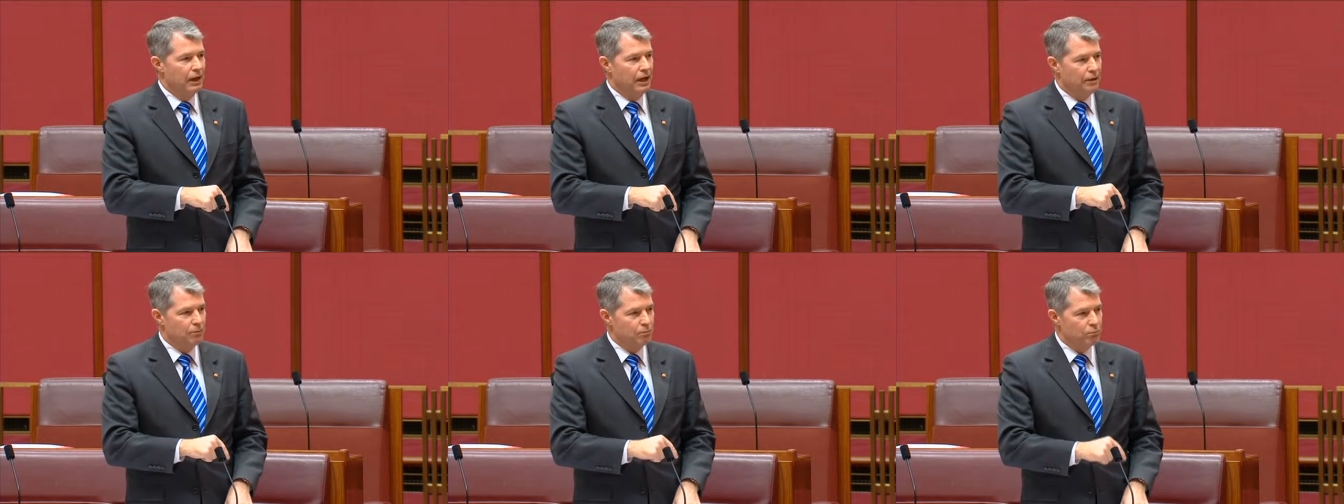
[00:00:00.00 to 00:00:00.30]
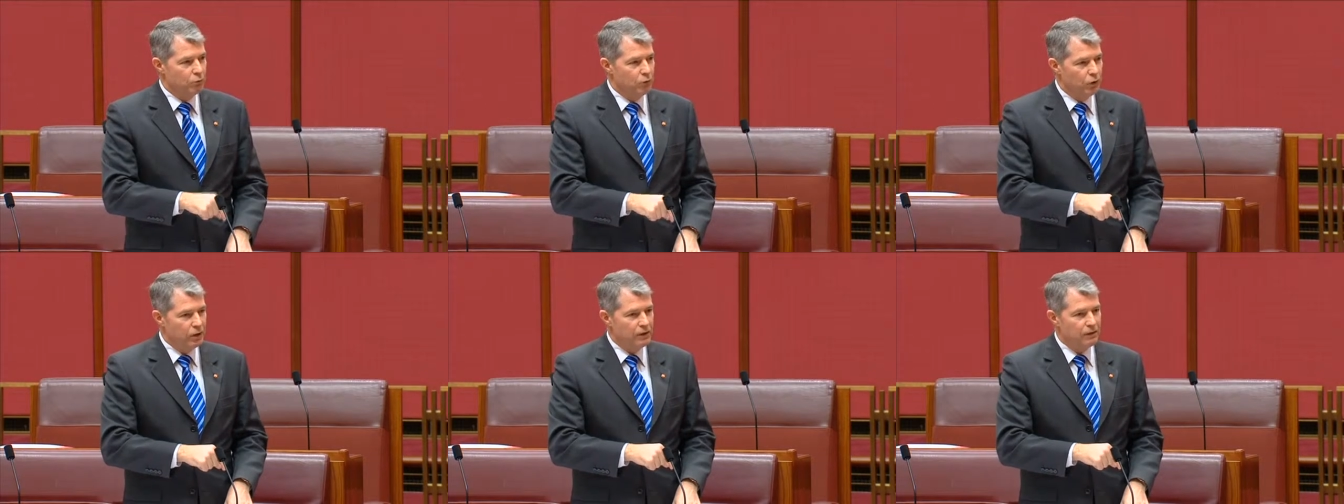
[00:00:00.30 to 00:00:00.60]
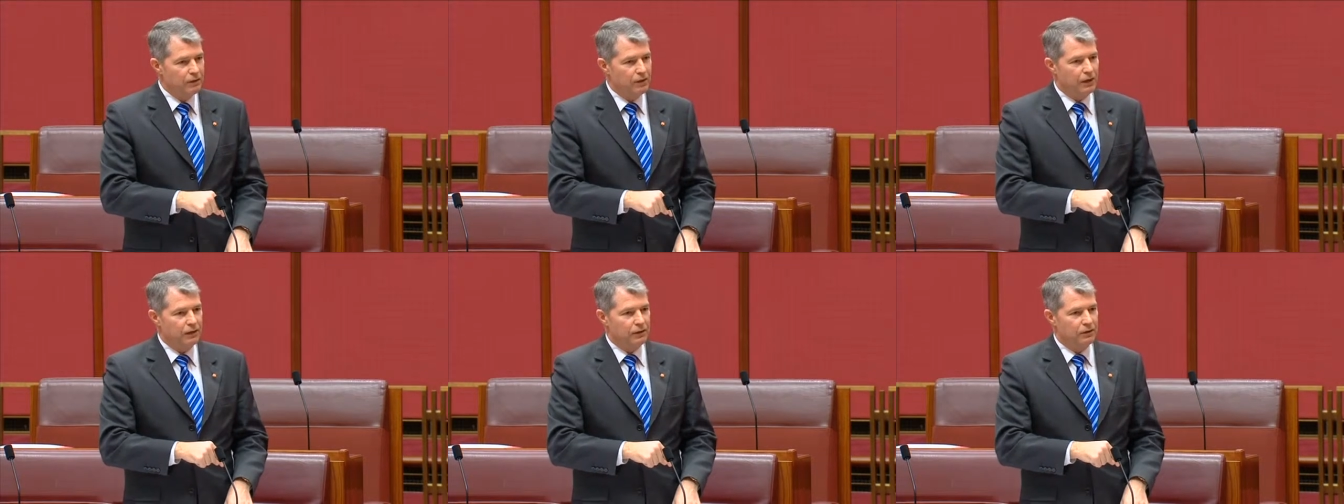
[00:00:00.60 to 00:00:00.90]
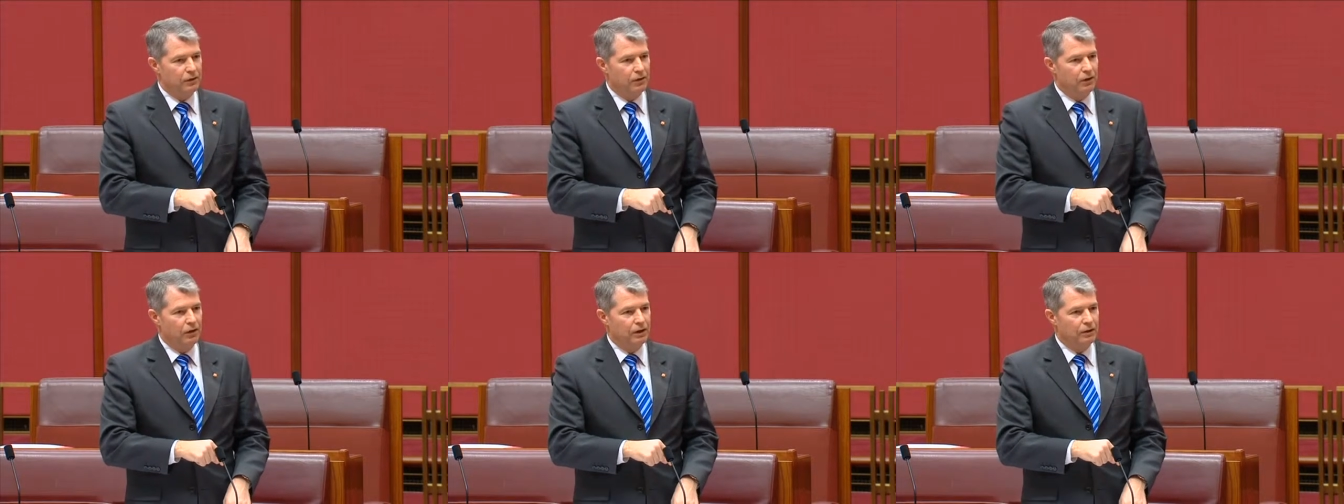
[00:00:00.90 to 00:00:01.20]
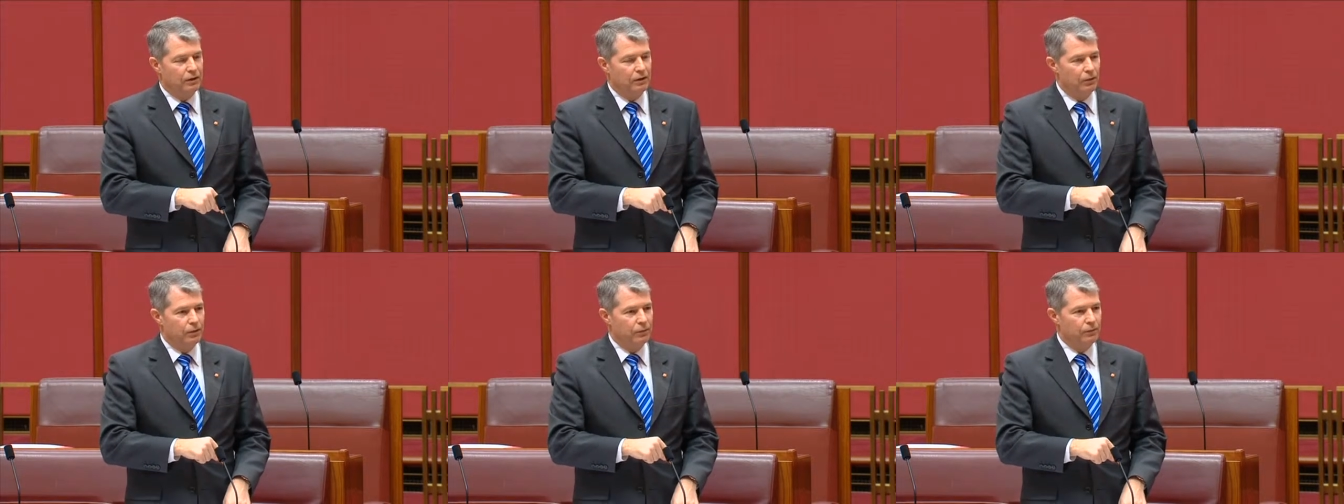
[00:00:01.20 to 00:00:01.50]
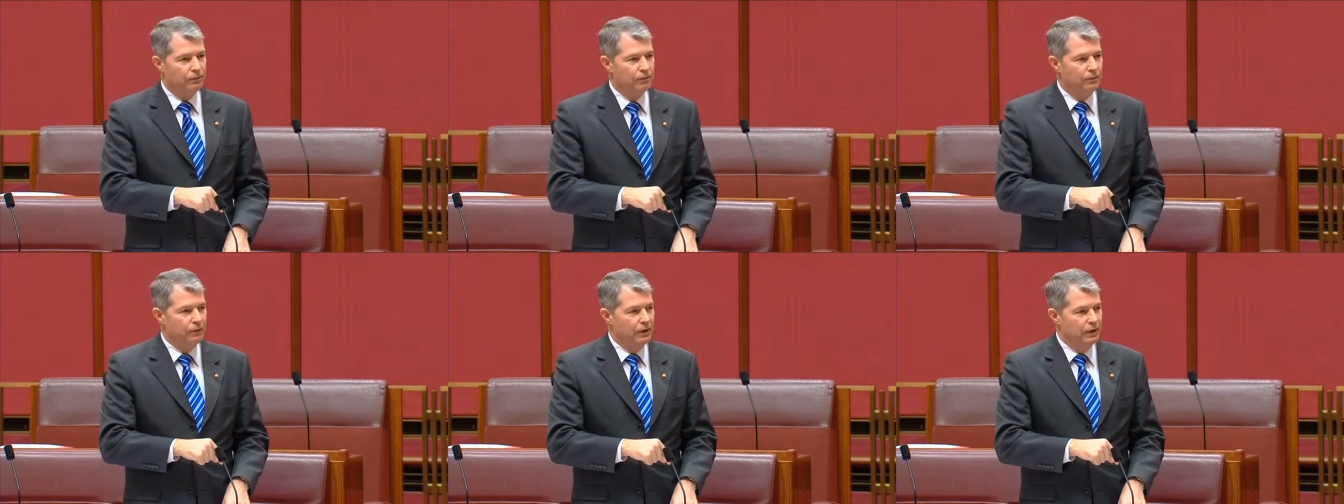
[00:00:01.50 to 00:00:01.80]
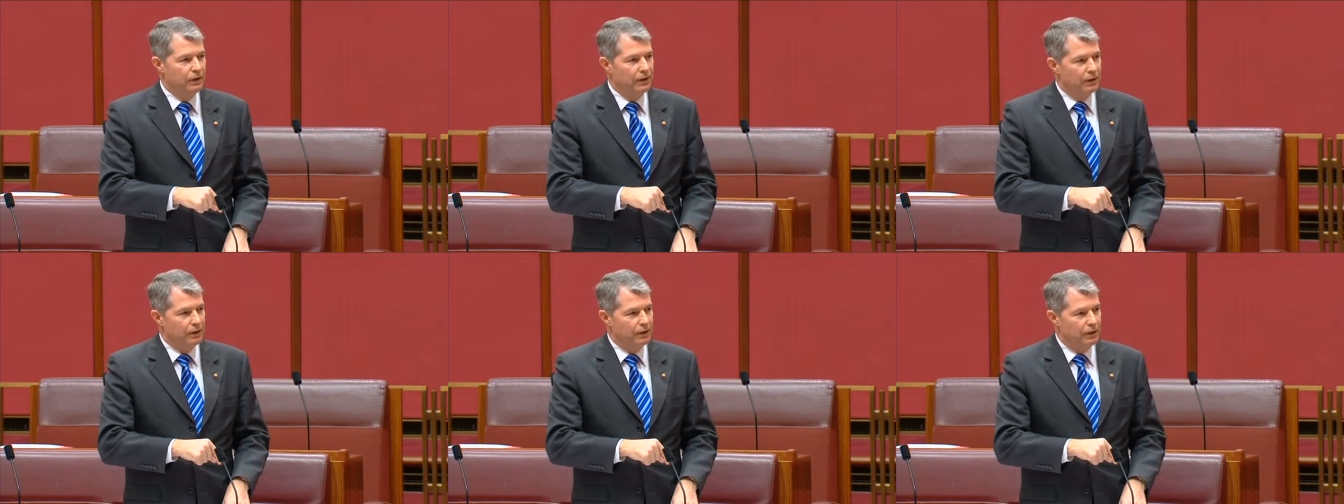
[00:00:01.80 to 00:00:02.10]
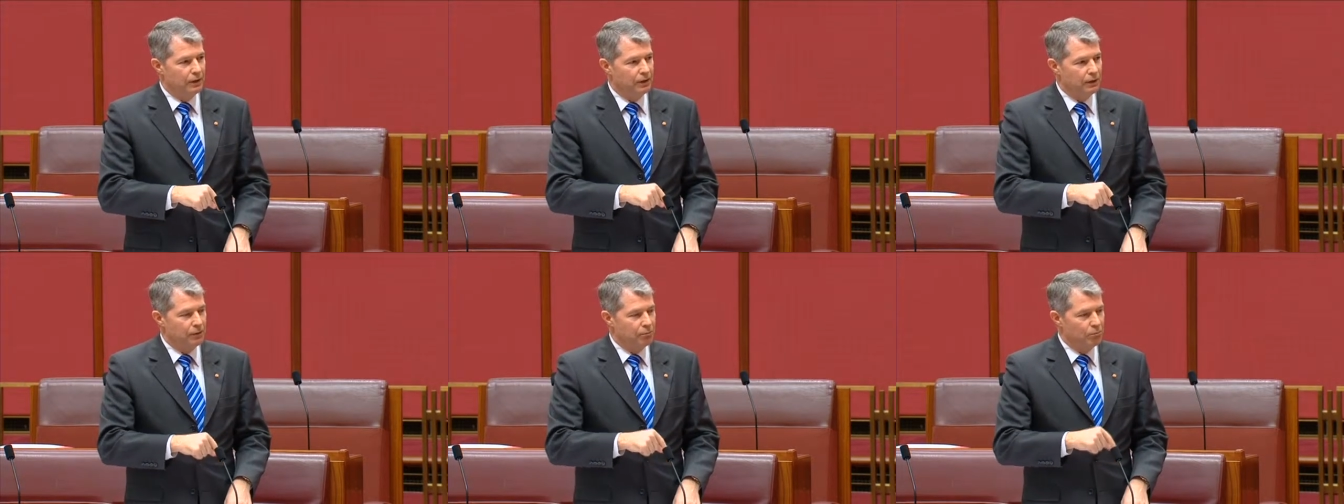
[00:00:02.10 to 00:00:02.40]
and bring that kind of uh,